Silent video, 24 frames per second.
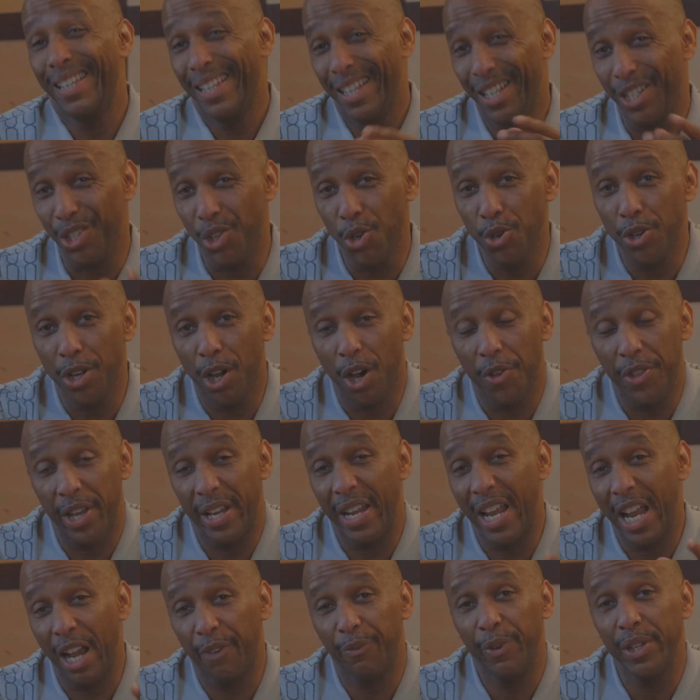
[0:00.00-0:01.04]
And you know
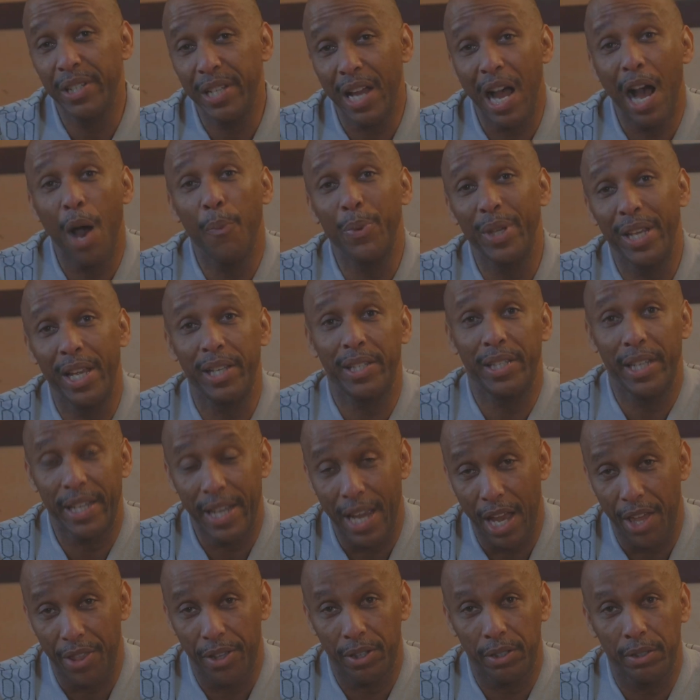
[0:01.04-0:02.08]
that every time we get
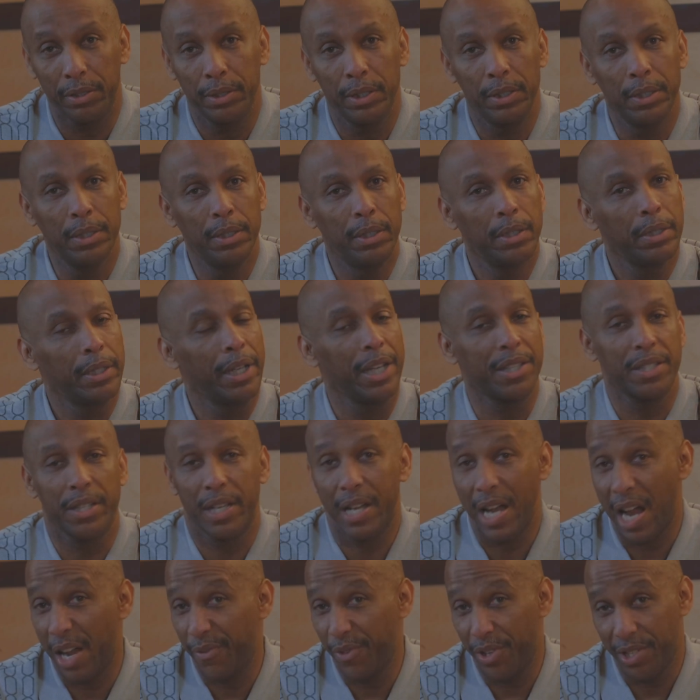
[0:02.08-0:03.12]
together, it's a
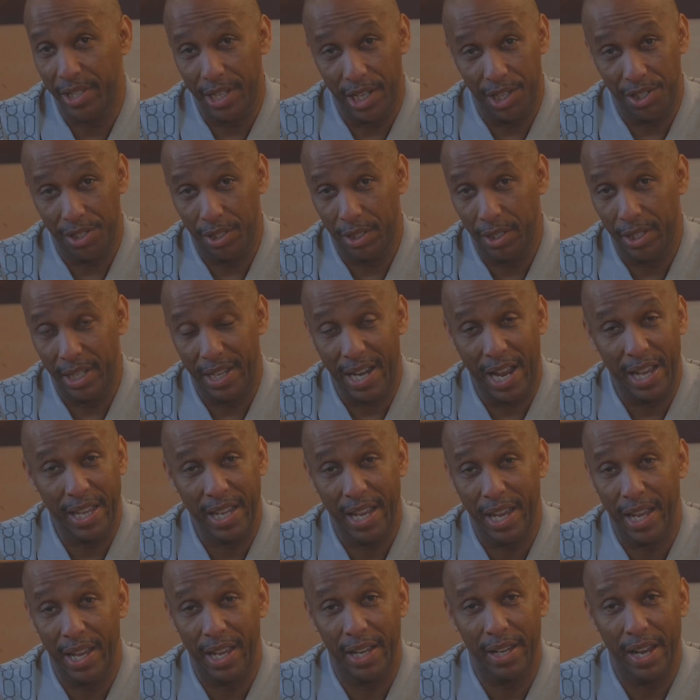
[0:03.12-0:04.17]
conversation that I
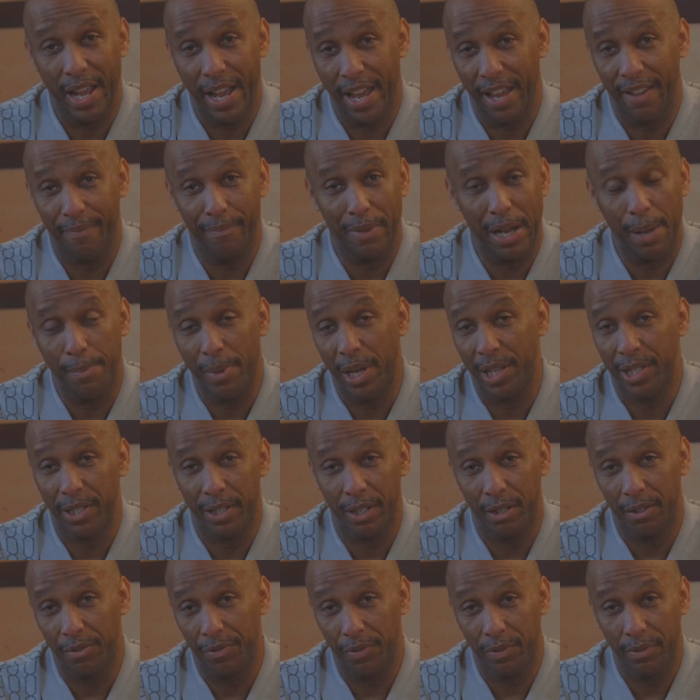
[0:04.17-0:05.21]
can't have by
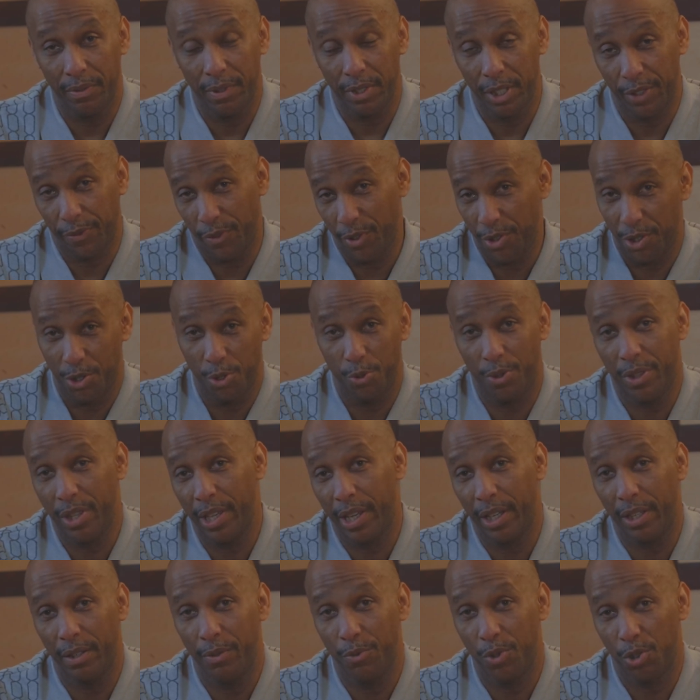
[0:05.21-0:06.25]
myself. Because first you would
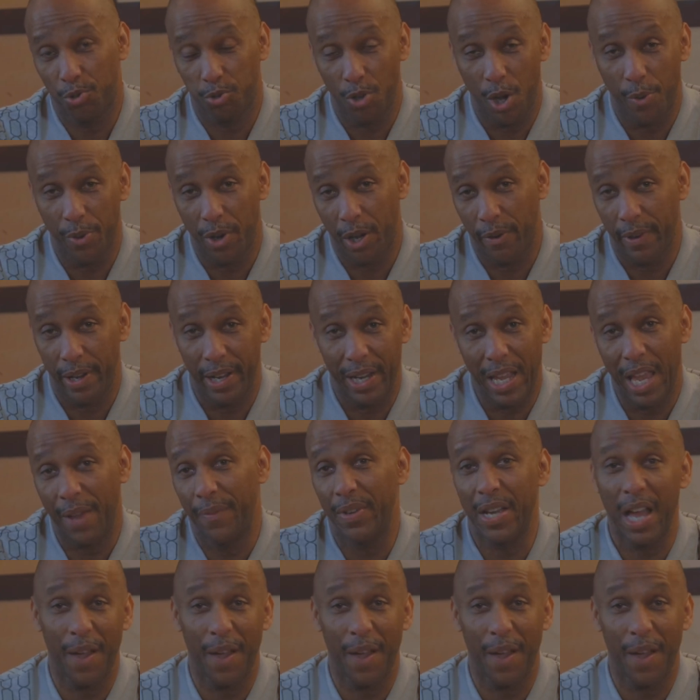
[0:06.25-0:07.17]
think, what's wrong with Greg having a